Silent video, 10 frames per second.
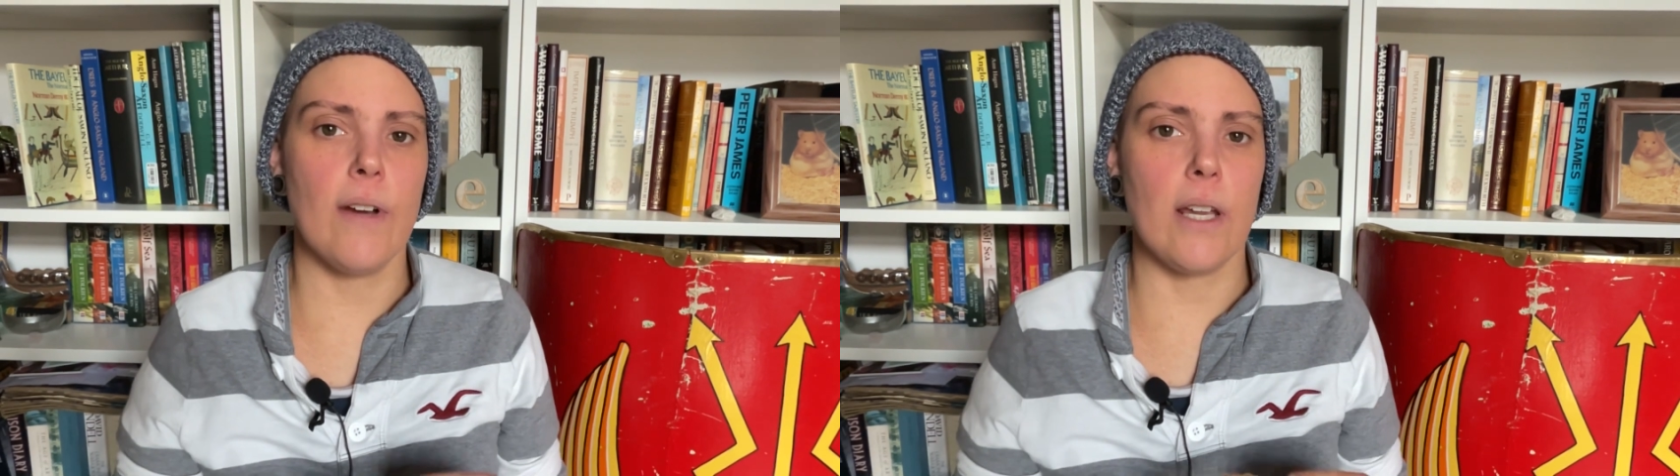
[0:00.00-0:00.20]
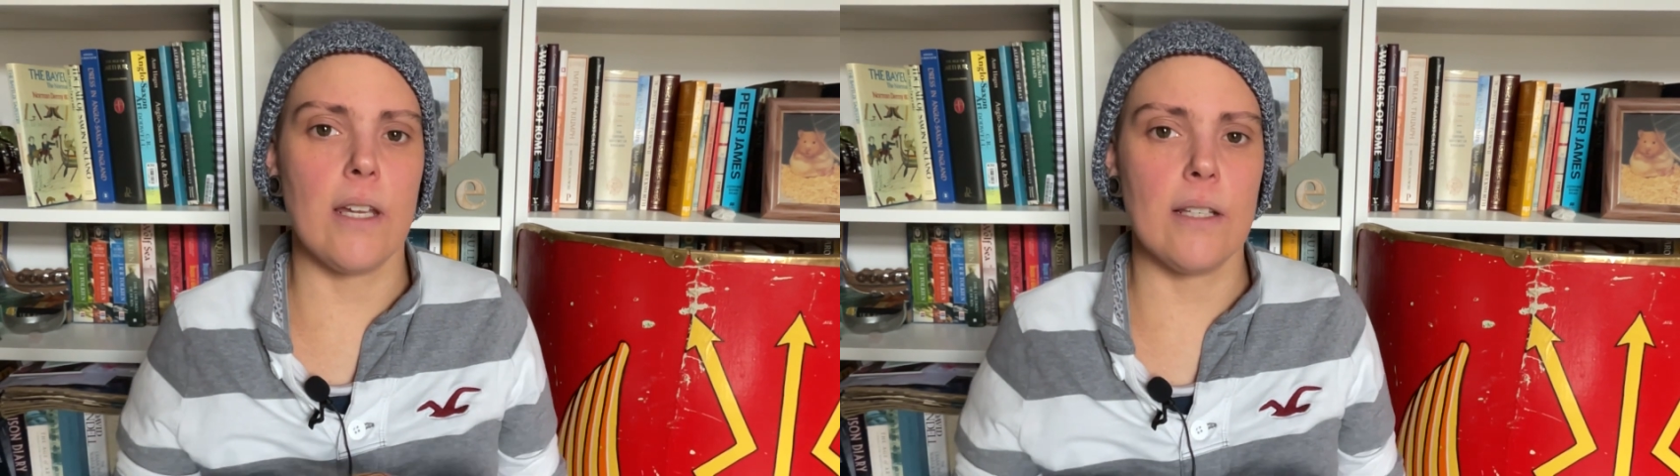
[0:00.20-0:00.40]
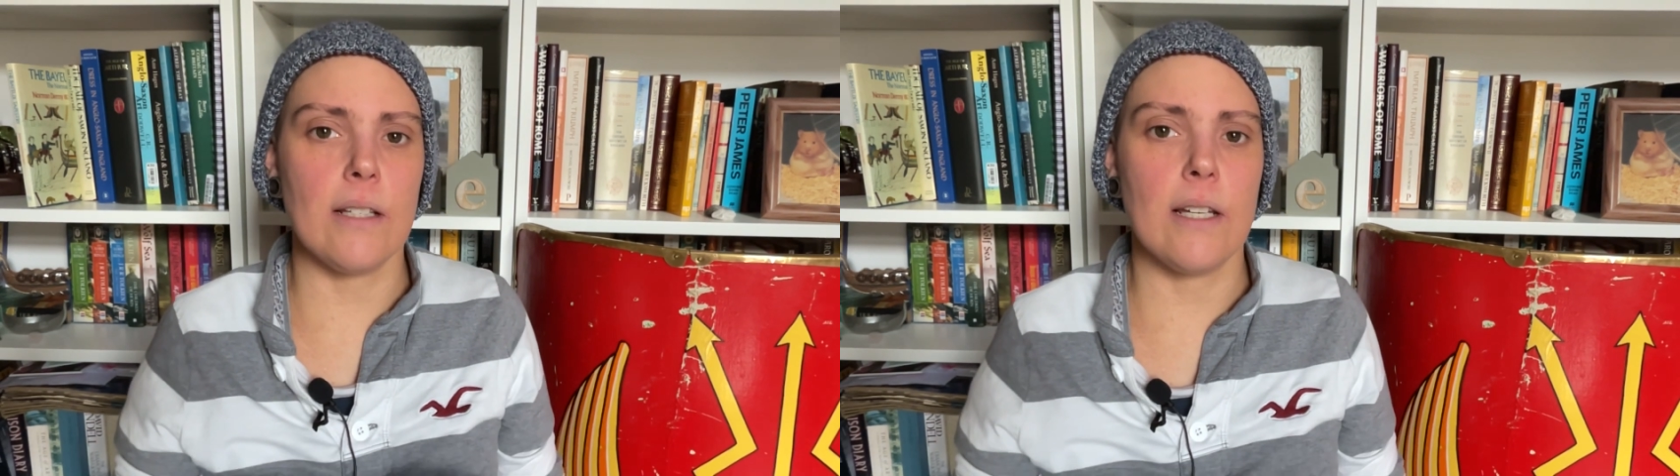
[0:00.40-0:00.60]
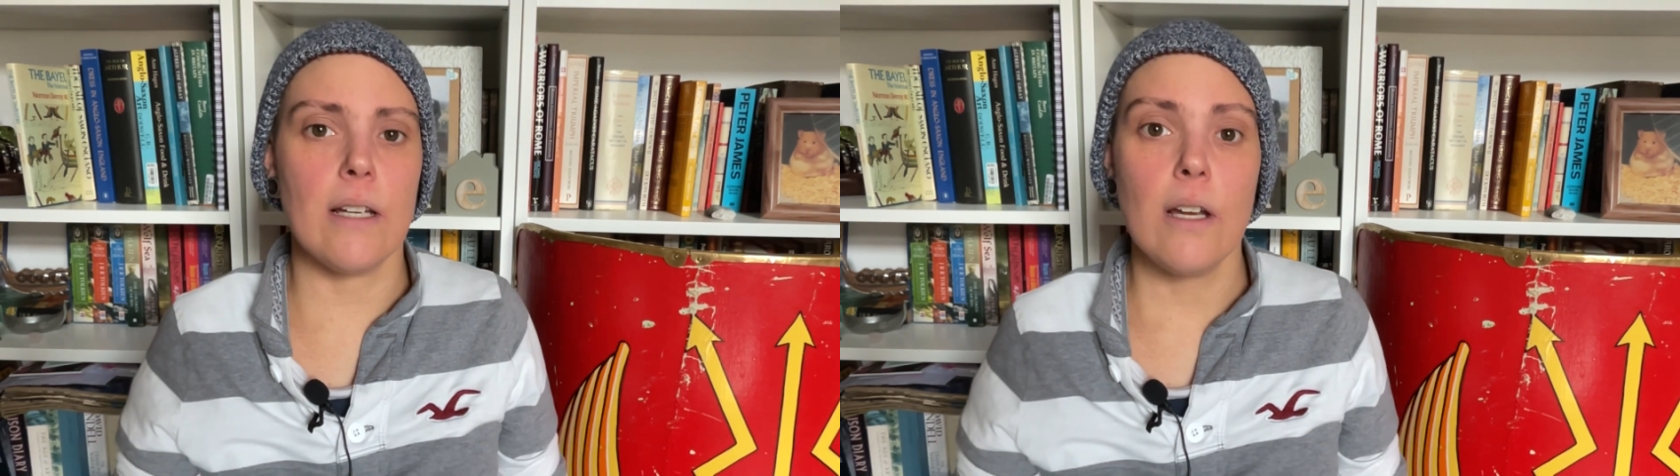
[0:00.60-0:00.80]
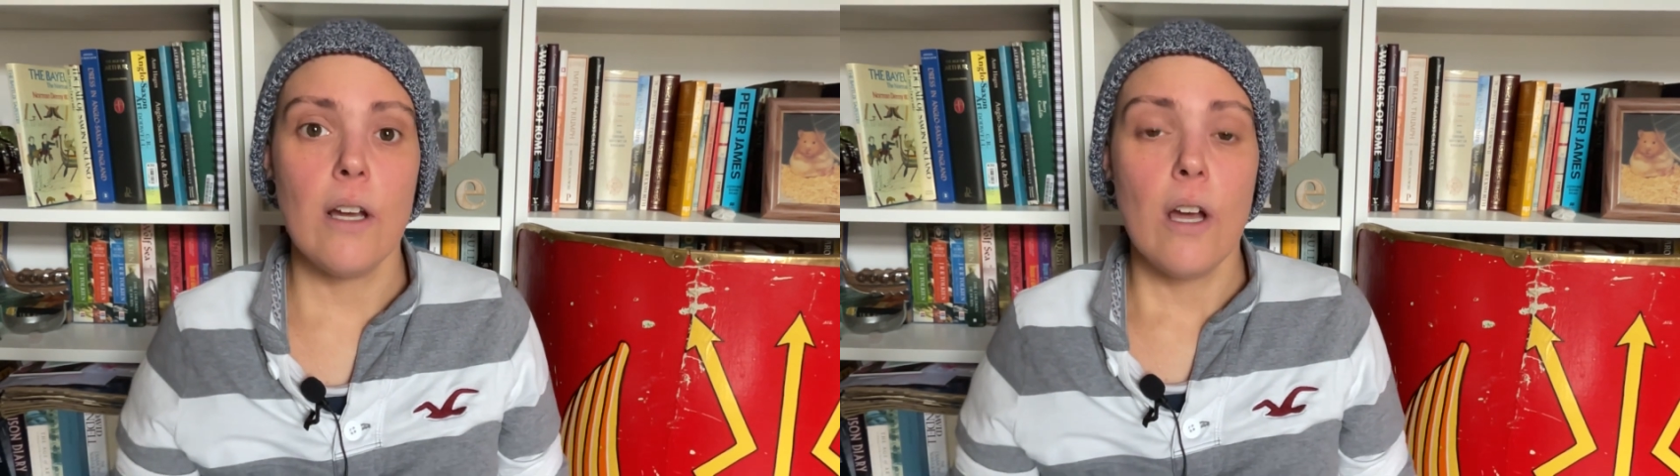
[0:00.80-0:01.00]
Viking
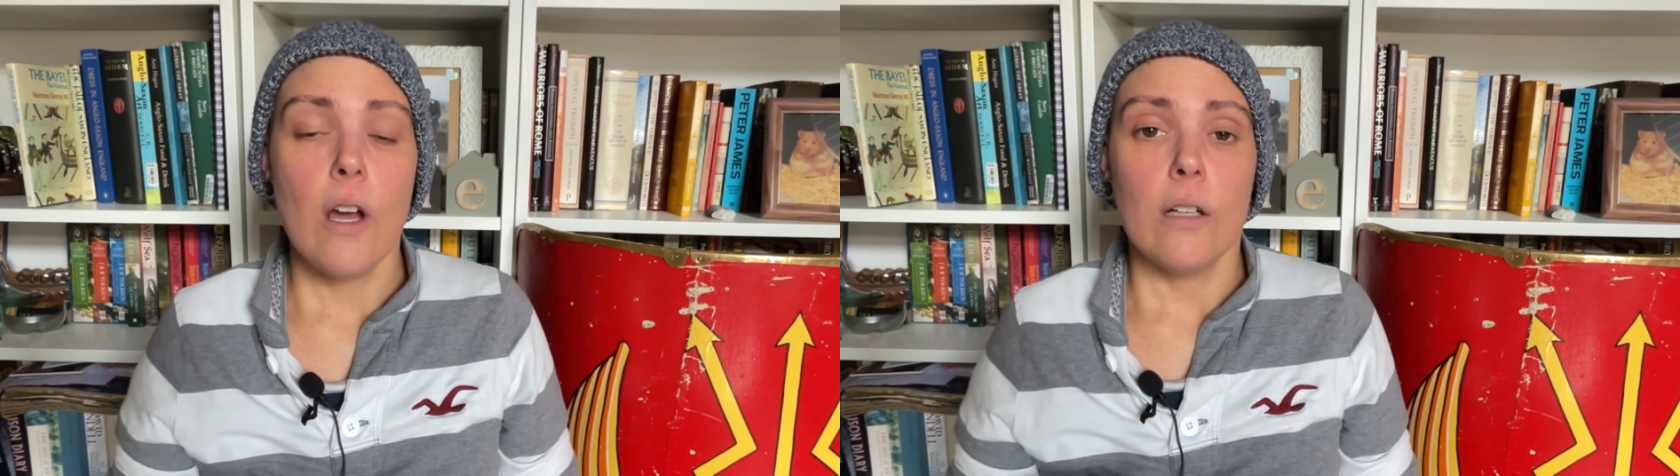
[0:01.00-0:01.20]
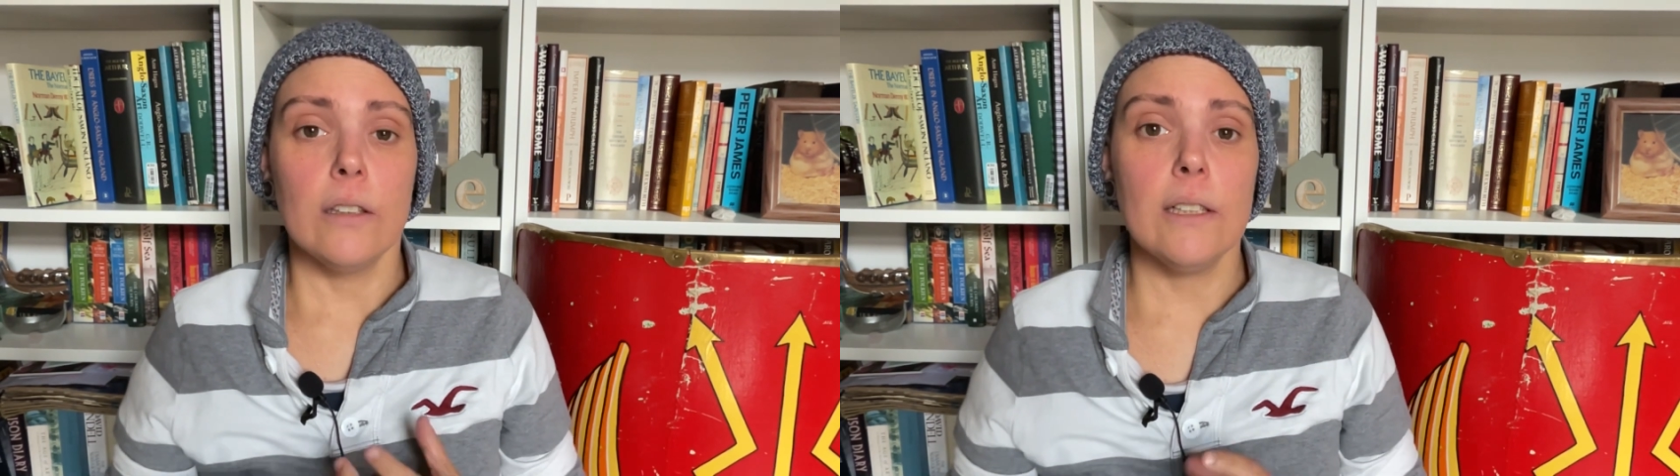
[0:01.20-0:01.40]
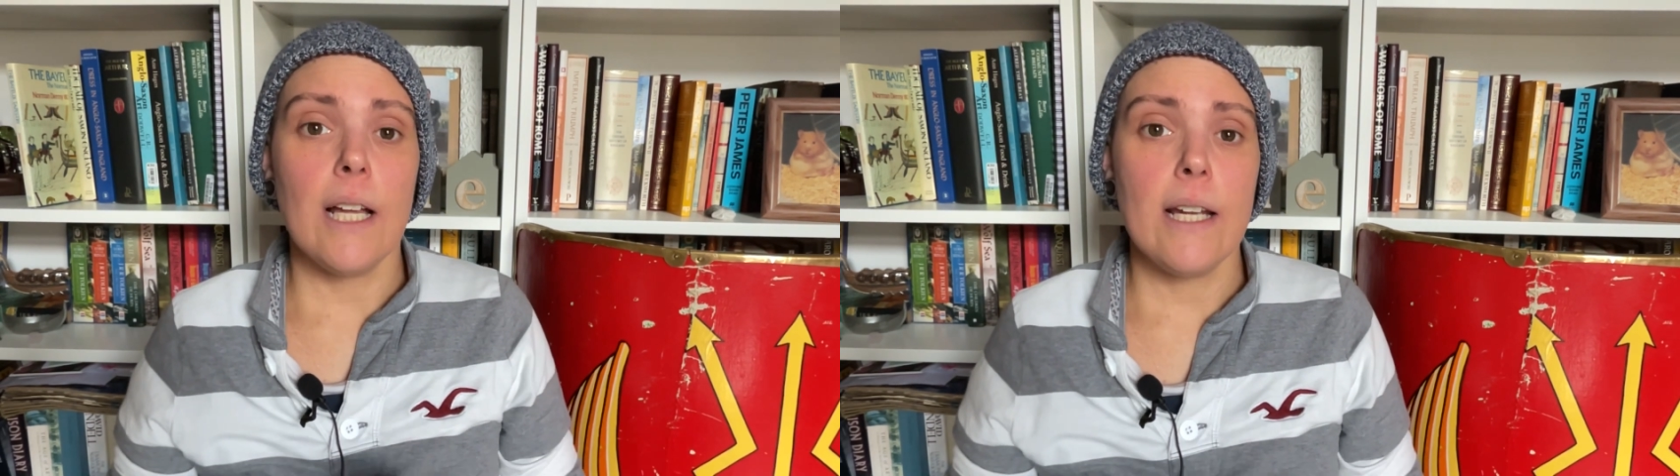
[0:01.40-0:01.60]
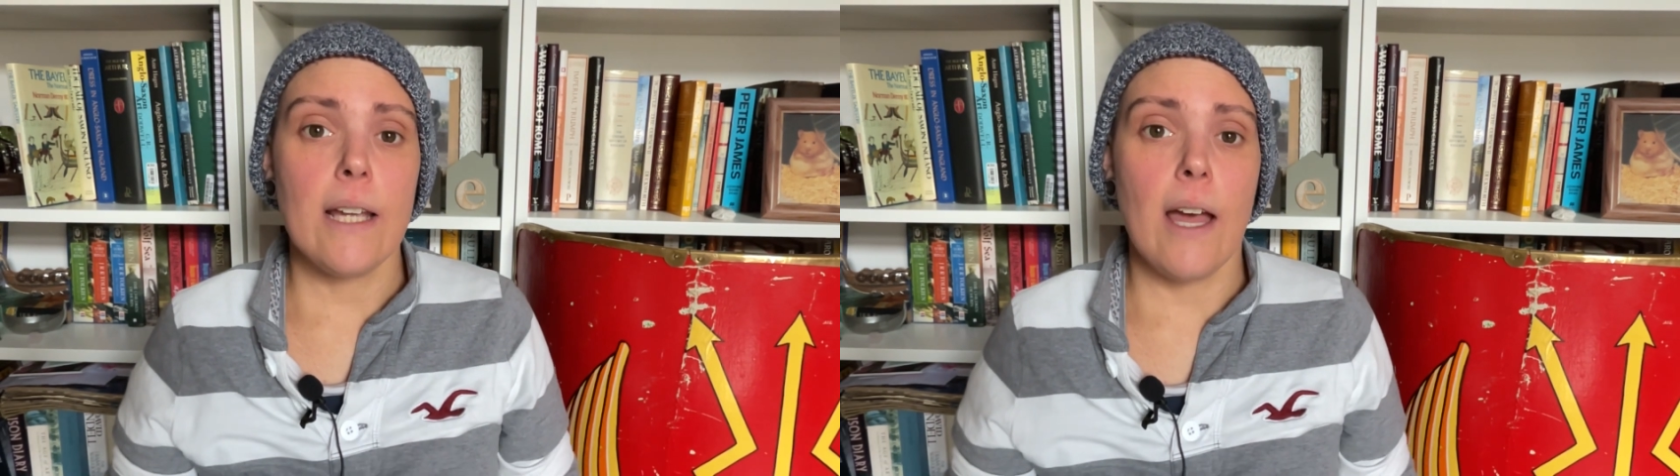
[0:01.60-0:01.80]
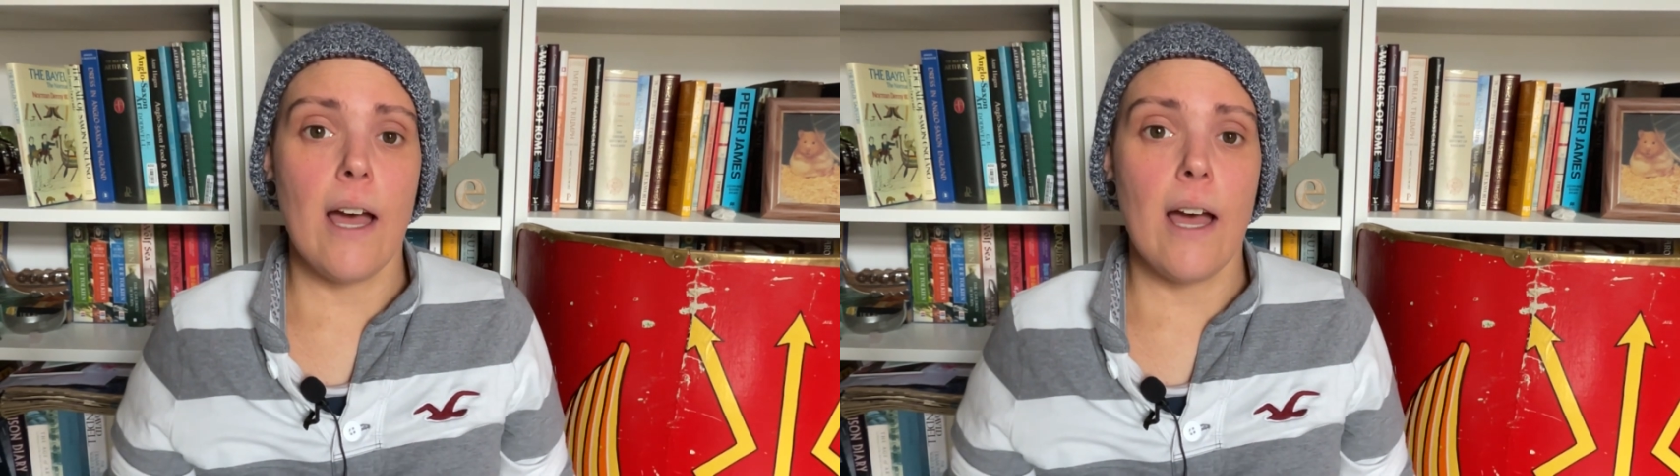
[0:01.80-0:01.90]
sling look like?